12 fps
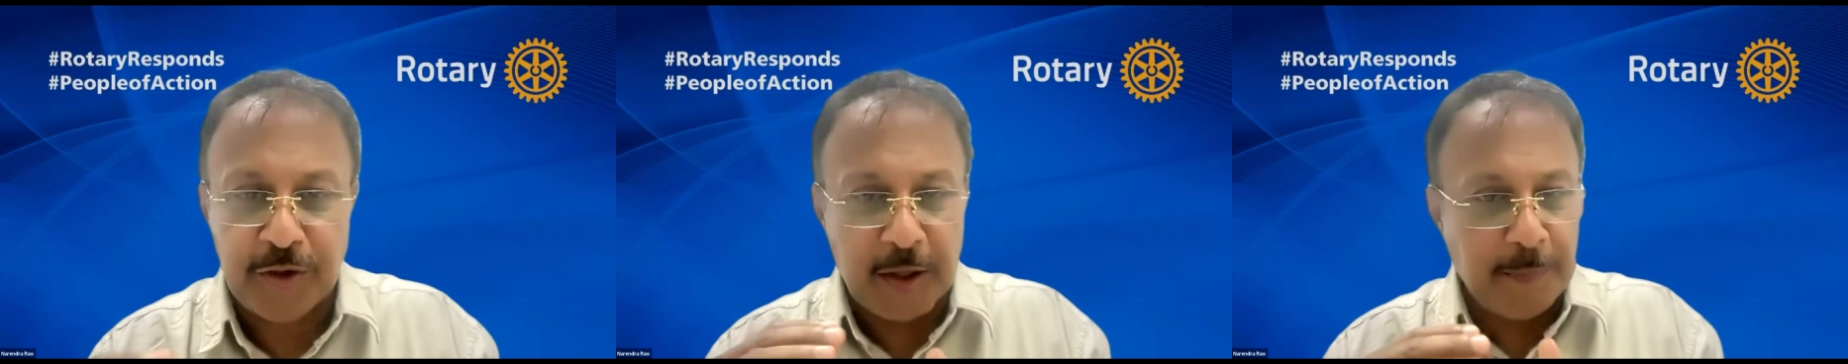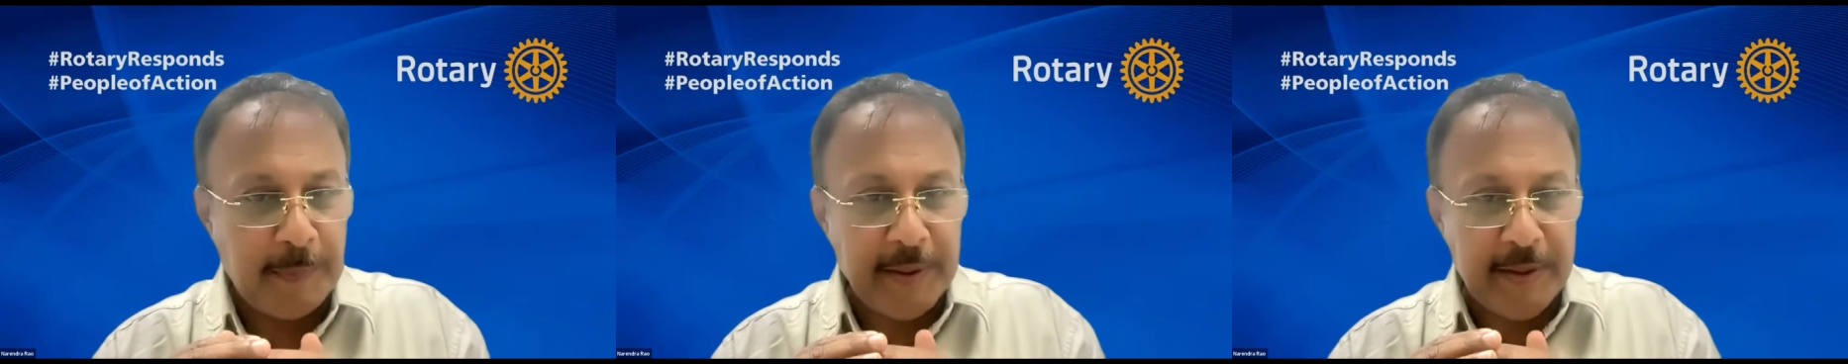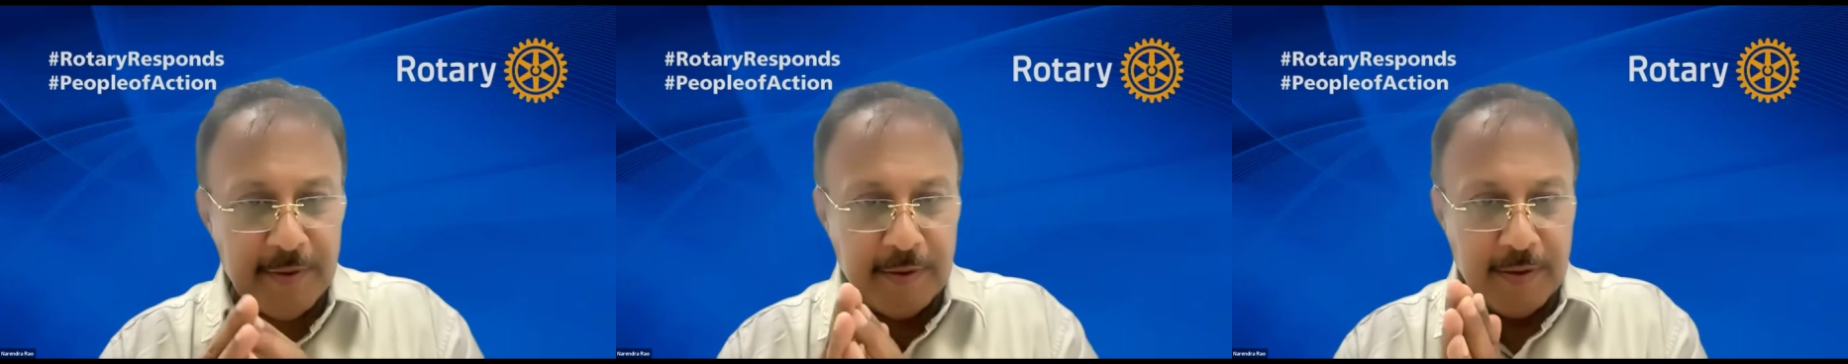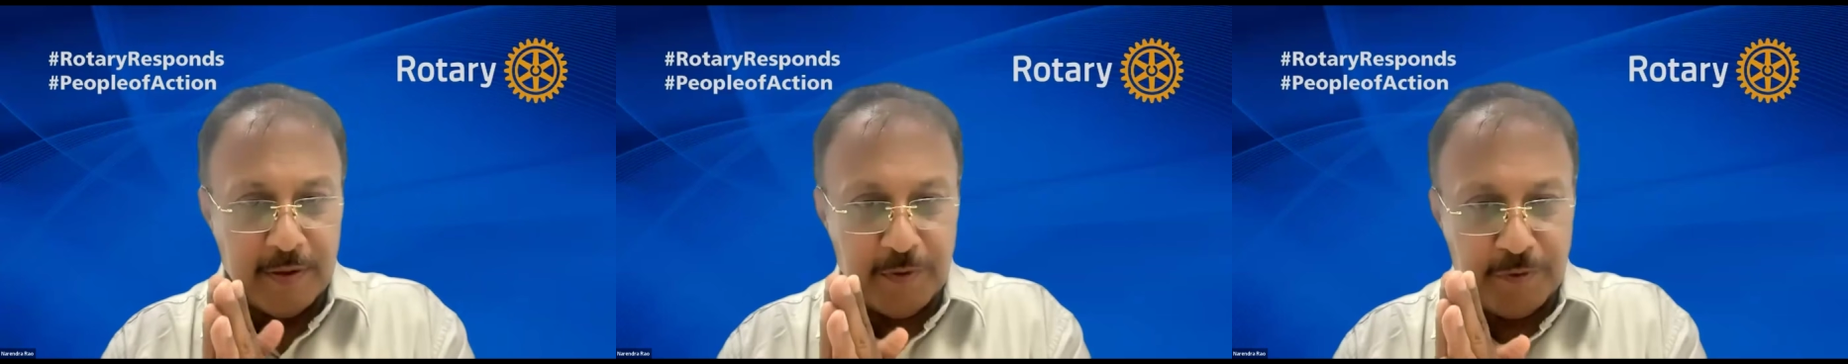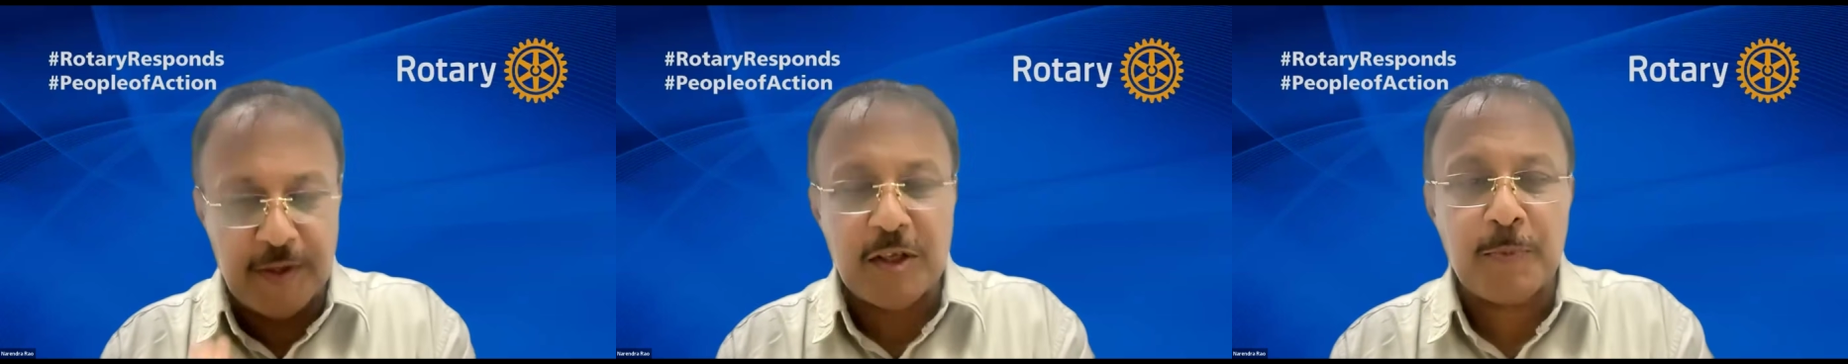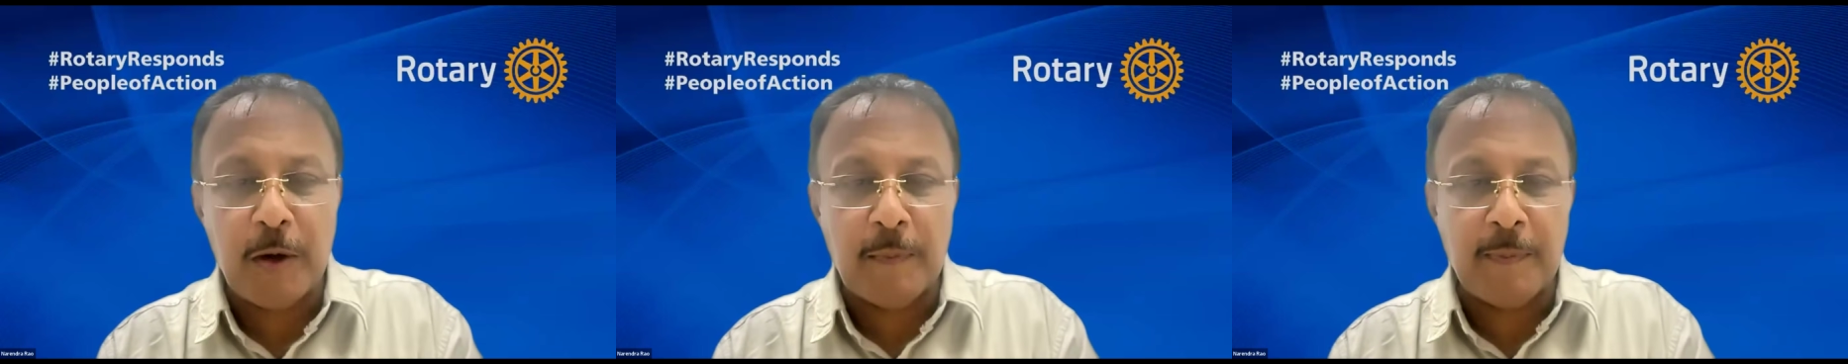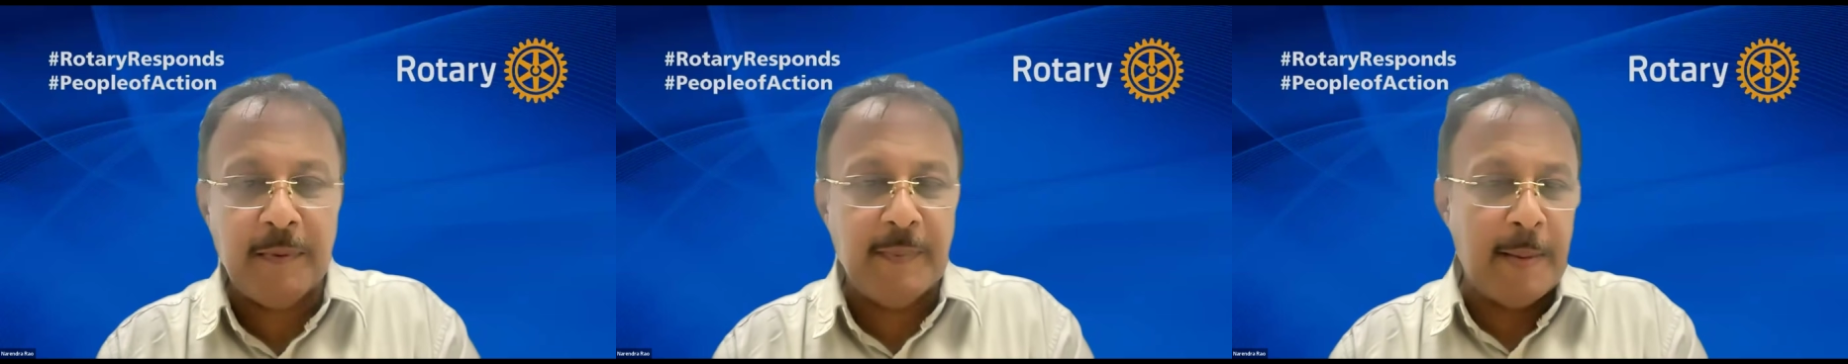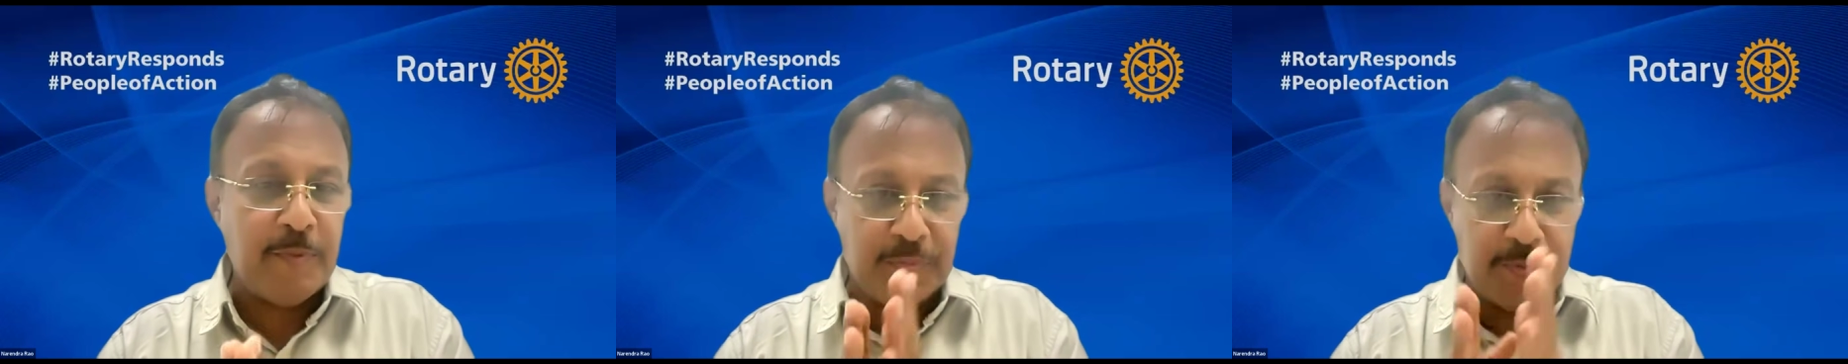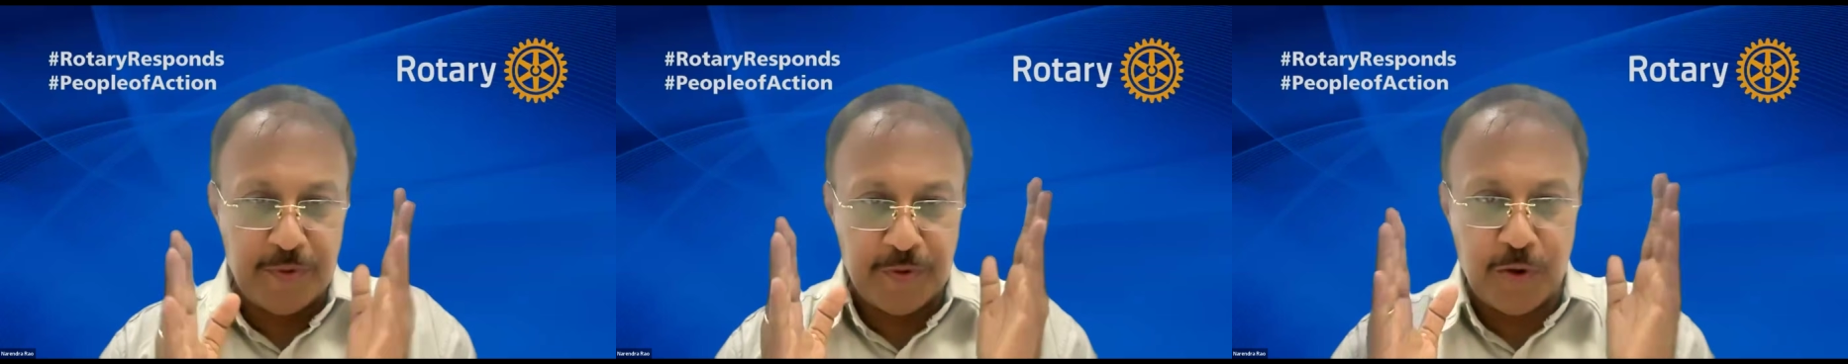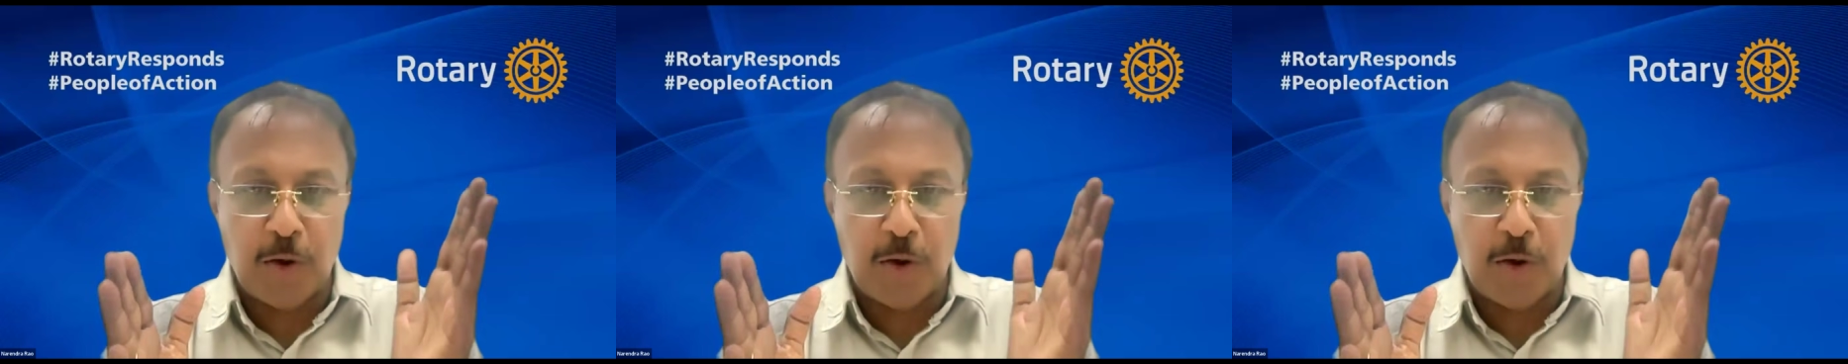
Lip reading: So that means the first problem I'm